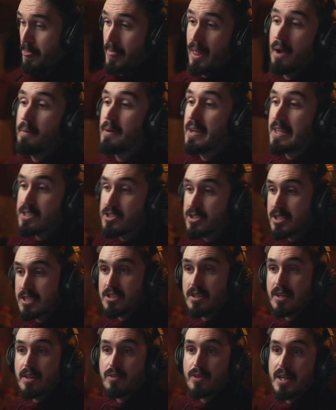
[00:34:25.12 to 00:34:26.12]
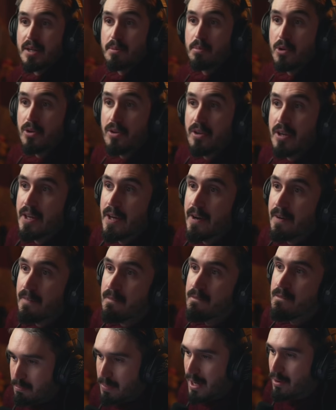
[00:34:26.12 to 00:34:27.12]
I mean, it's just incredible, yeah.
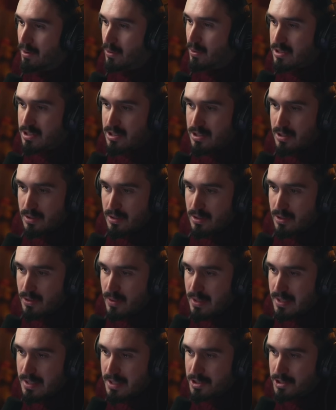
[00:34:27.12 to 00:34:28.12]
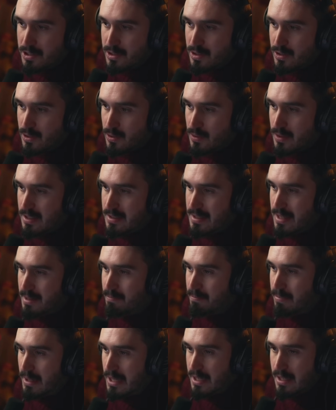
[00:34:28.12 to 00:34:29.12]
But also, new addition to the
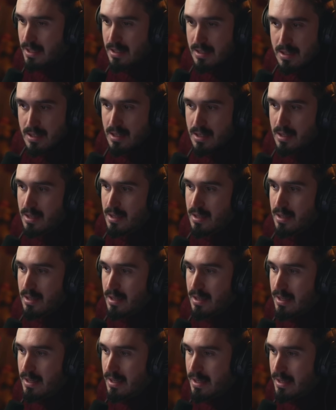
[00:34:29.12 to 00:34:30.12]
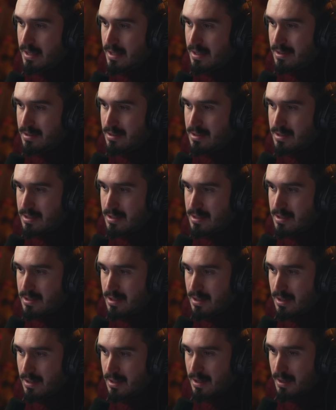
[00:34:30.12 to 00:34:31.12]
template is
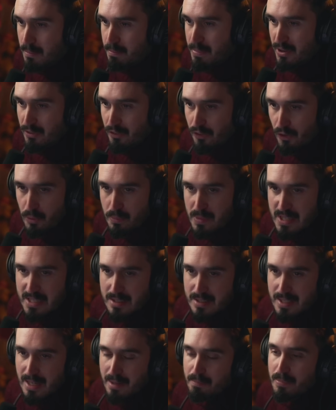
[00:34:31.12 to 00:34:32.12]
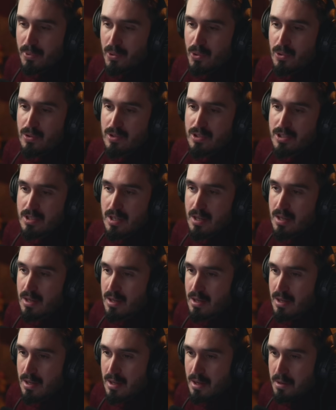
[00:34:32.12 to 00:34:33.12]
Performance Samples
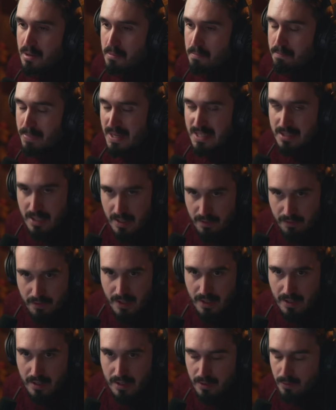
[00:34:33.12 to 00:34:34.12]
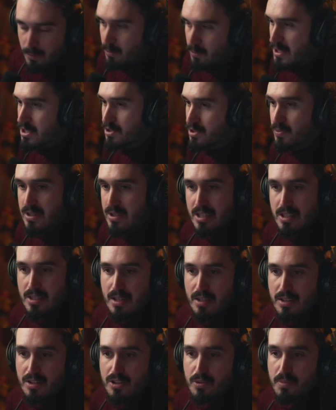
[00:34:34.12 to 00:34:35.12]
Pacific, which was
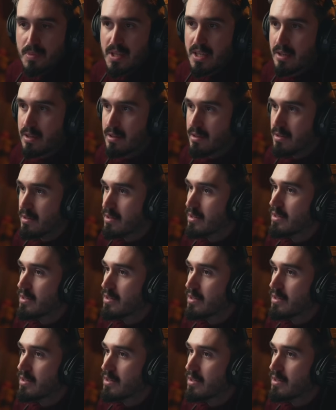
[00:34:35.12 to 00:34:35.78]
sent to me